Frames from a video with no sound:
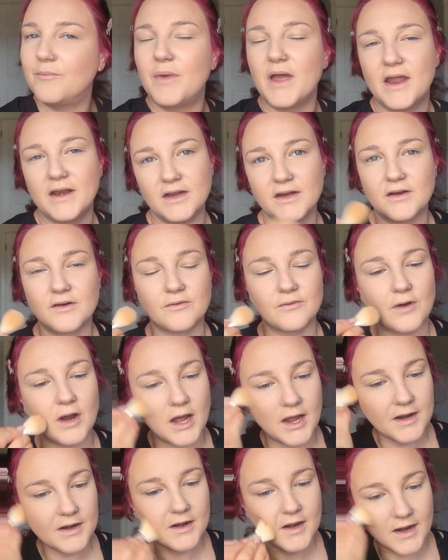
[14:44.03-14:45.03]
been in a
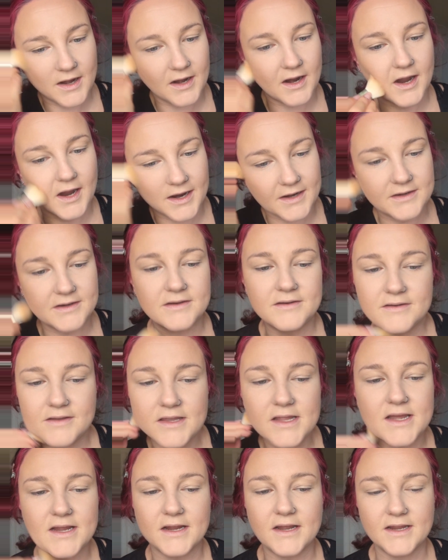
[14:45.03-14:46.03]
rut, and I
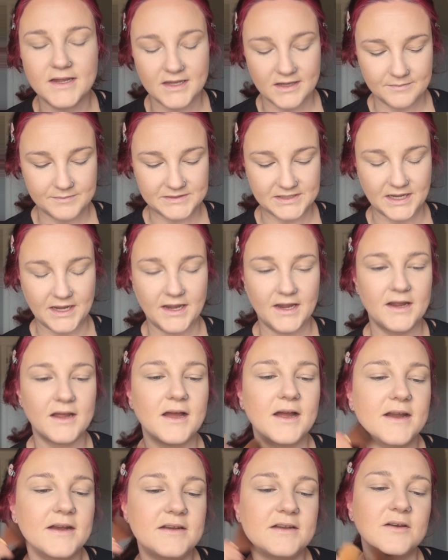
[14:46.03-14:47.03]
Like I keep
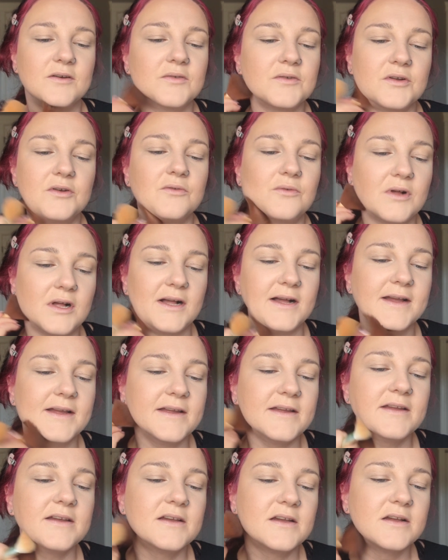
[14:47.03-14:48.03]
saying, I don't know
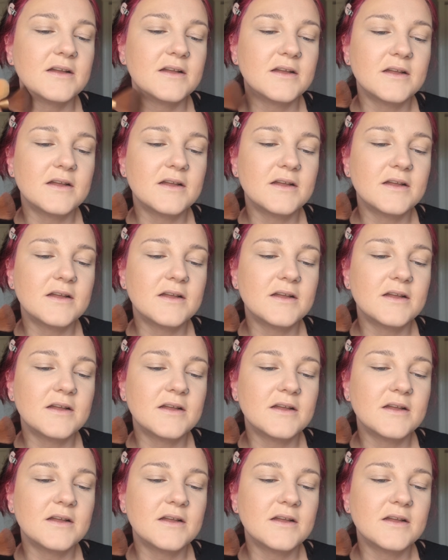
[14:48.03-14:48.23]
why.